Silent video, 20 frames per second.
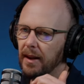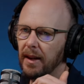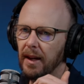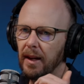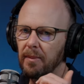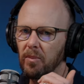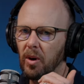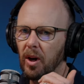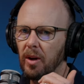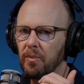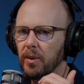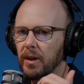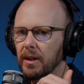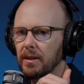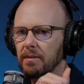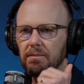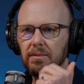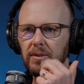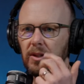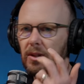It might
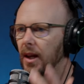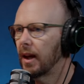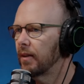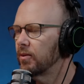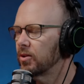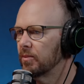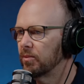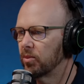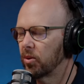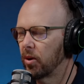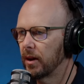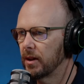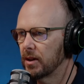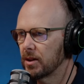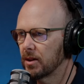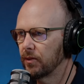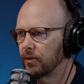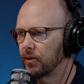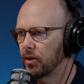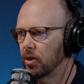be, do they have some
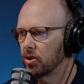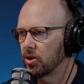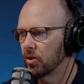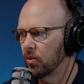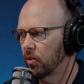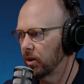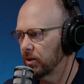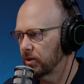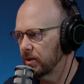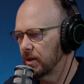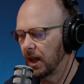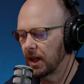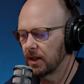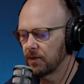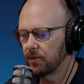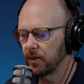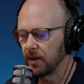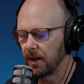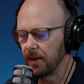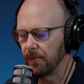brightness of future? What's next
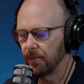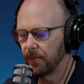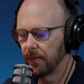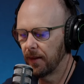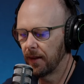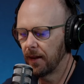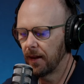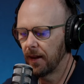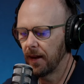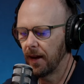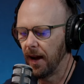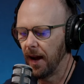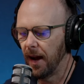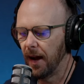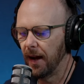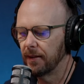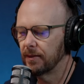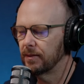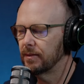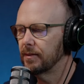for them?
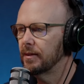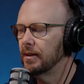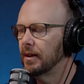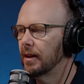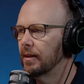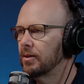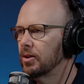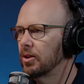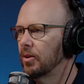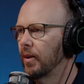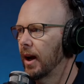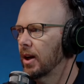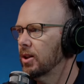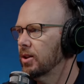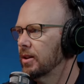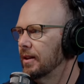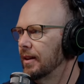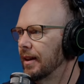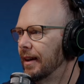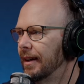Uh, you know, do you
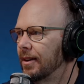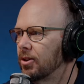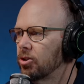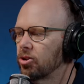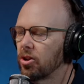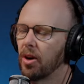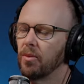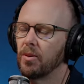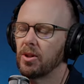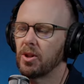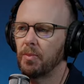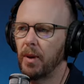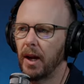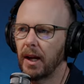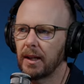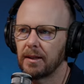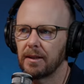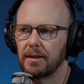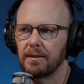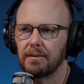actually show
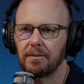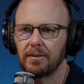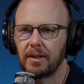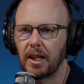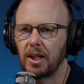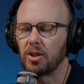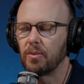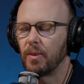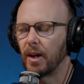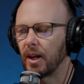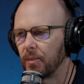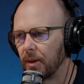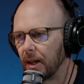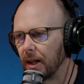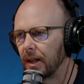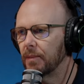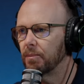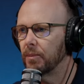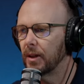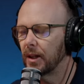respect and teach them how to be
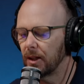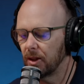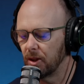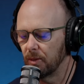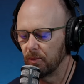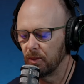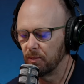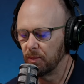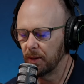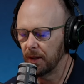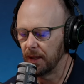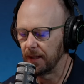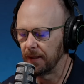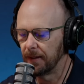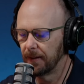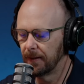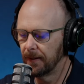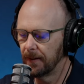a better human being?